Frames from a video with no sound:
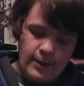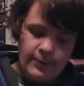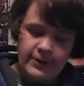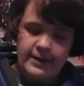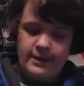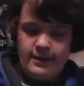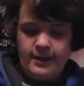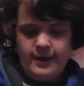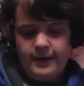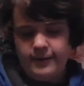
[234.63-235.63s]
But
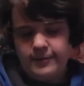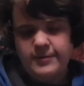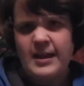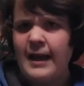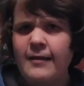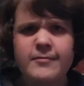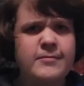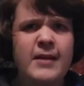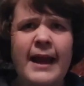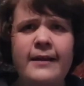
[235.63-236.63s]

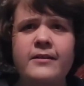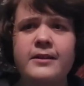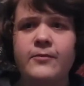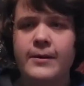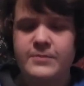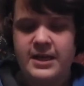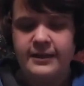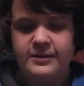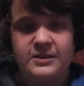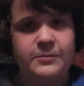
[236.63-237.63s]
the handling
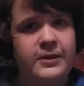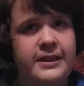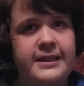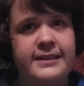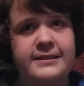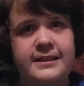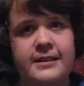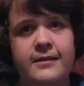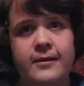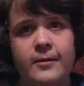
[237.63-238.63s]
reptiles is pretty
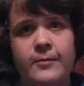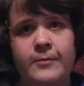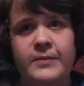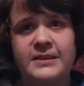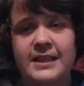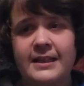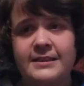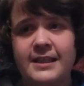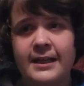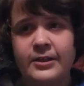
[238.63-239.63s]
easy. Besides
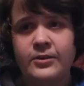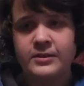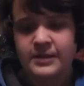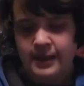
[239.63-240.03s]
that, you just